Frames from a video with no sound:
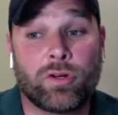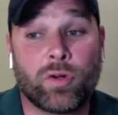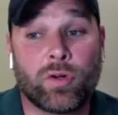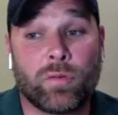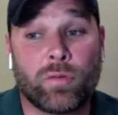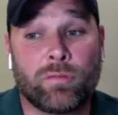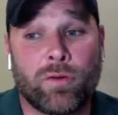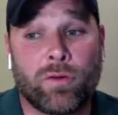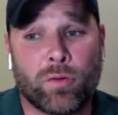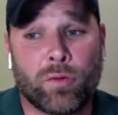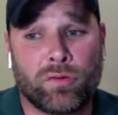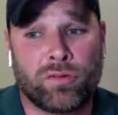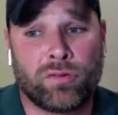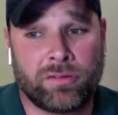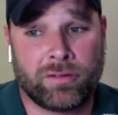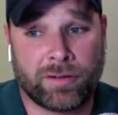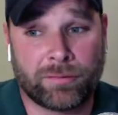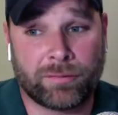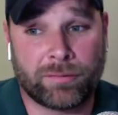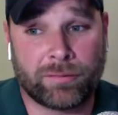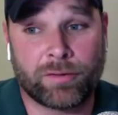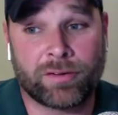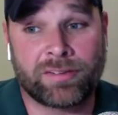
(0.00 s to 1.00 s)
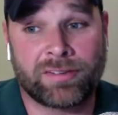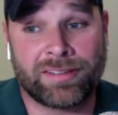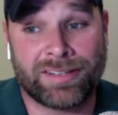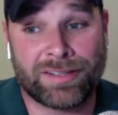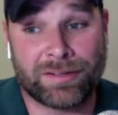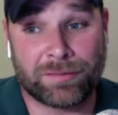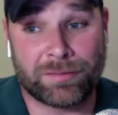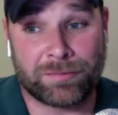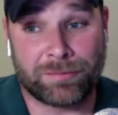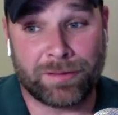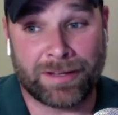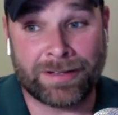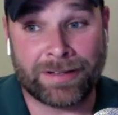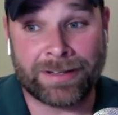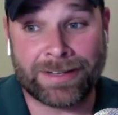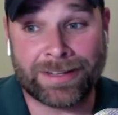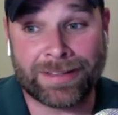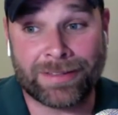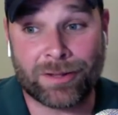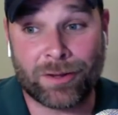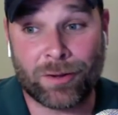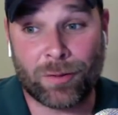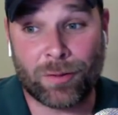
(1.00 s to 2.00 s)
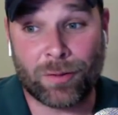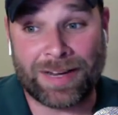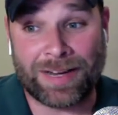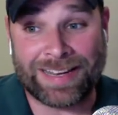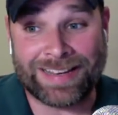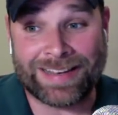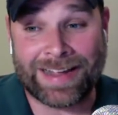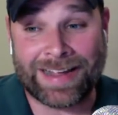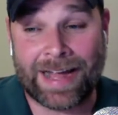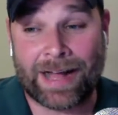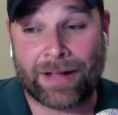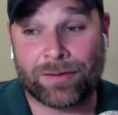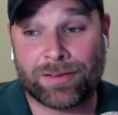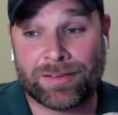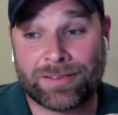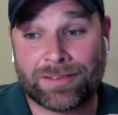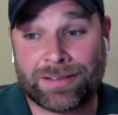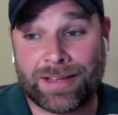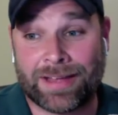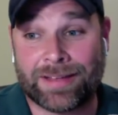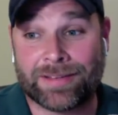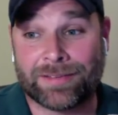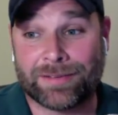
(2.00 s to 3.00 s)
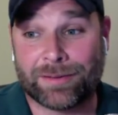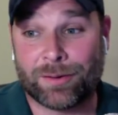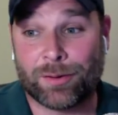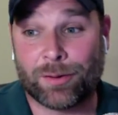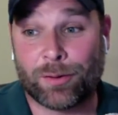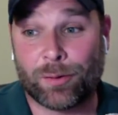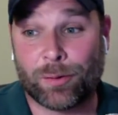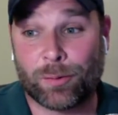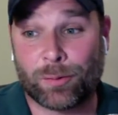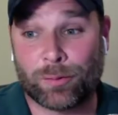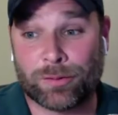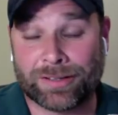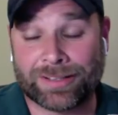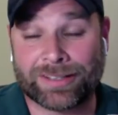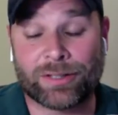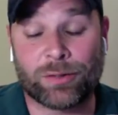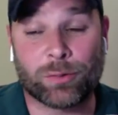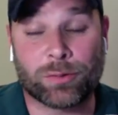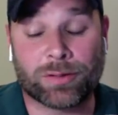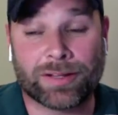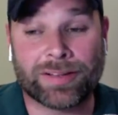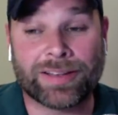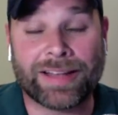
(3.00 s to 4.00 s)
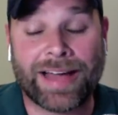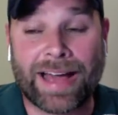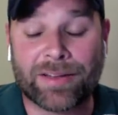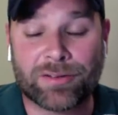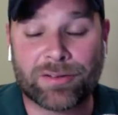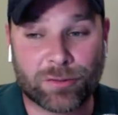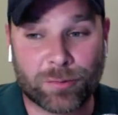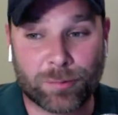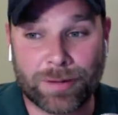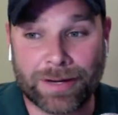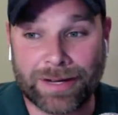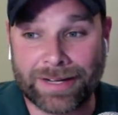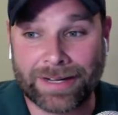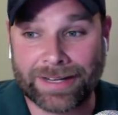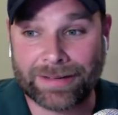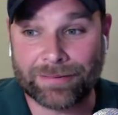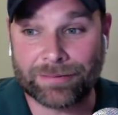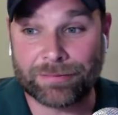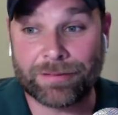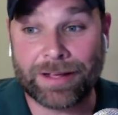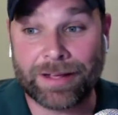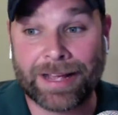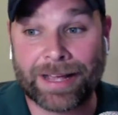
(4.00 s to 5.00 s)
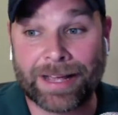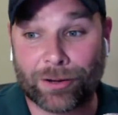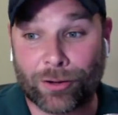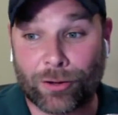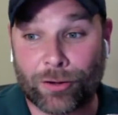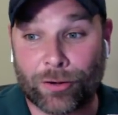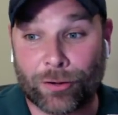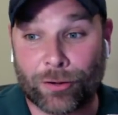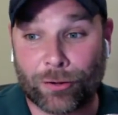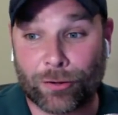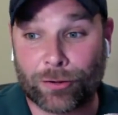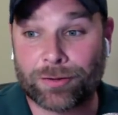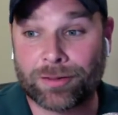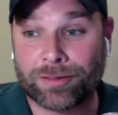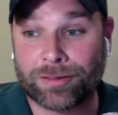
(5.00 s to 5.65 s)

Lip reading: who vociferously defended it, though, in Dallas, as though like you were the last remaining fan on earth.